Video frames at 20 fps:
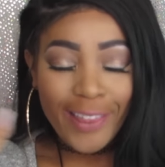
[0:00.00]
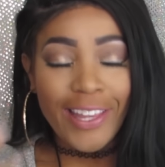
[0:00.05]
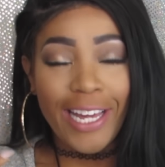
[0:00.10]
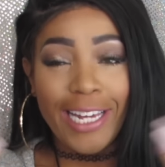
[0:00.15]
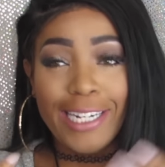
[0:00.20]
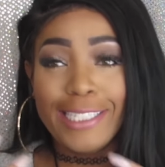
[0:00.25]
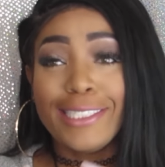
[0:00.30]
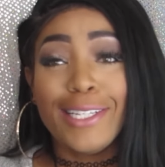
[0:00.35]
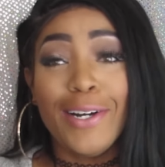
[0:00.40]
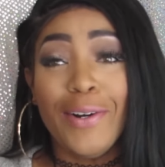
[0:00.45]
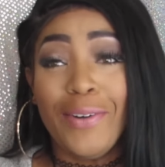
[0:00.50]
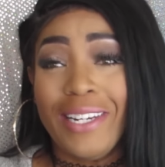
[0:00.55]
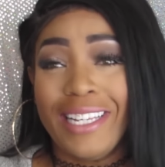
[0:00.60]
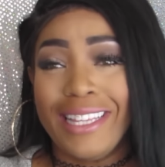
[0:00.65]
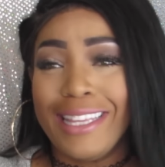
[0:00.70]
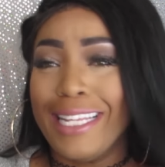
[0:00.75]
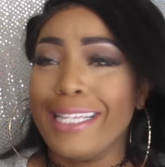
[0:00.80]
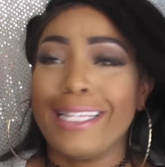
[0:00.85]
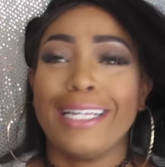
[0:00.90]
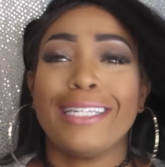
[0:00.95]
That is the
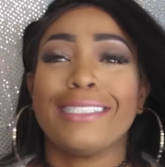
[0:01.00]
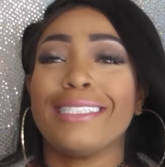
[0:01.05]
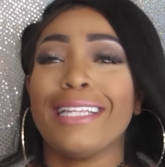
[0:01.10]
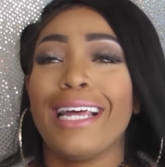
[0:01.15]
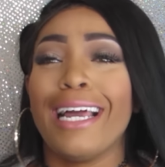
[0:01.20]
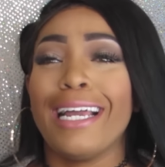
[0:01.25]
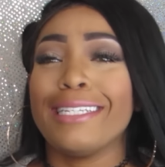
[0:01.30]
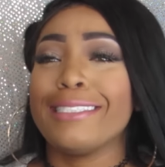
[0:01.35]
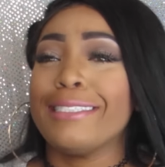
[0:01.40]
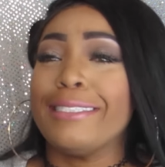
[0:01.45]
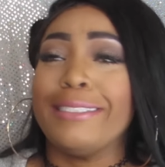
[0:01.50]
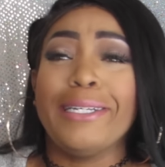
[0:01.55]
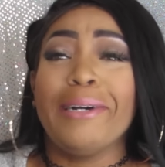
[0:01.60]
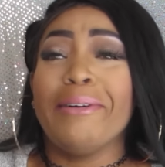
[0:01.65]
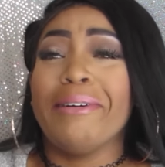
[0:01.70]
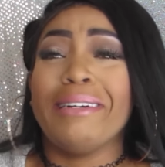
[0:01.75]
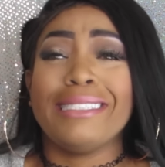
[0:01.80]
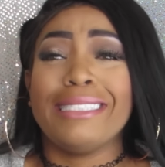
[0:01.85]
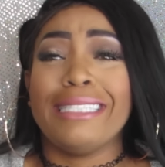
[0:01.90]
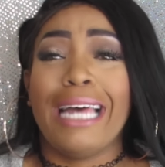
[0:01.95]
only thing that's like so
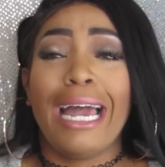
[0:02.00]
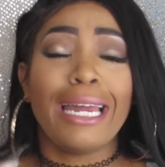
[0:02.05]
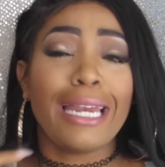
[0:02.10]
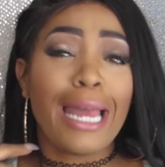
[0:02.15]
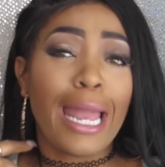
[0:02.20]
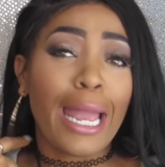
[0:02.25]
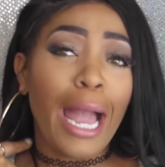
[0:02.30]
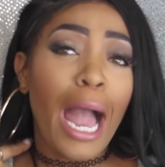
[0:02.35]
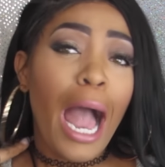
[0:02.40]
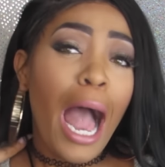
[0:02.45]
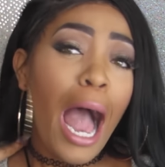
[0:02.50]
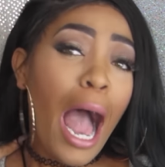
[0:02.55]
exciting.